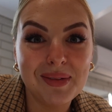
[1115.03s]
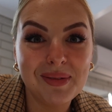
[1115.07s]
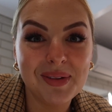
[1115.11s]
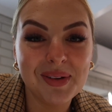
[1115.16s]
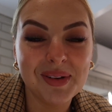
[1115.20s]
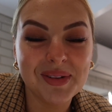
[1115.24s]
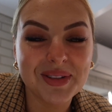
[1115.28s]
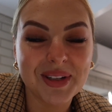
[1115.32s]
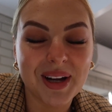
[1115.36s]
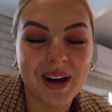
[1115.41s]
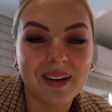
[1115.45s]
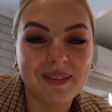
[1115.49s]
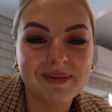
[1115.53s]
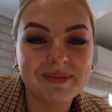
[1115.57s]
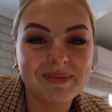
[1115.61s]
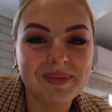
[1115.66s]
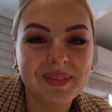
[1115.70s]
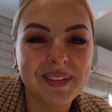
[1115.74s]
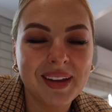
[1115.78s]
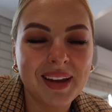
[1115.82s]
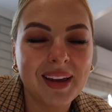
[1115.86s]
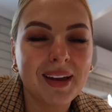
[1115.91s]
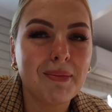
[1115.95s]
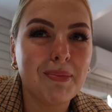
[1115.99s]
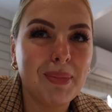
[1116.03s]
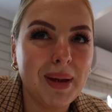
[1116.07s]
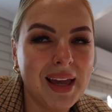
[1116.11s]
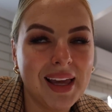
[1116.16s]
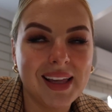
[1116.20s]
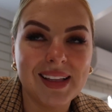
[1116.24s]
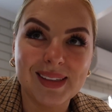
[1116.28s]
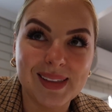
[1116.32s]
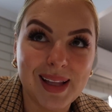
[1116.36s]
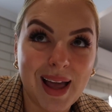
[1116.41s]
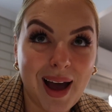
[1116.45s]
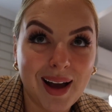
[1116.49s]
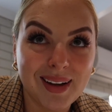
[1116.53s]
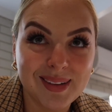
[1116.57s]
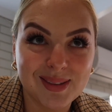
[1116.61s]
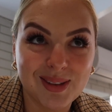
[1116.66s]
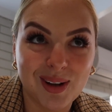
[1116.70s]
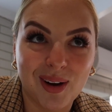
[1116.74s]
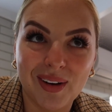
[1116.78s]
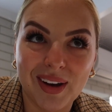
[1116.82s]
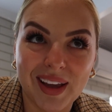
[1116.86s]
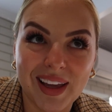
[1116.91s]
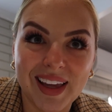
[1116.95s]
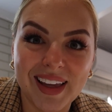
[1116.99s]
future. Peace out,
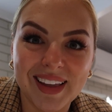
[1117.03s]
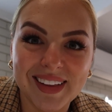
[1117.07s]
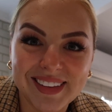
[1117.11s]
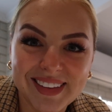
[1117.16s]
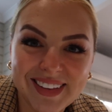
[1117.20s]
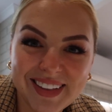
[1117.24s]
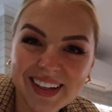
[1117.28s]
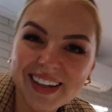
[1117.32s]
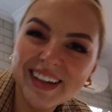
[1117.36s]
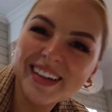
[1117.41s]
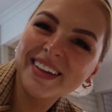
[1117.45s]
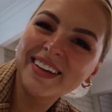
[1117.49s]
doggies.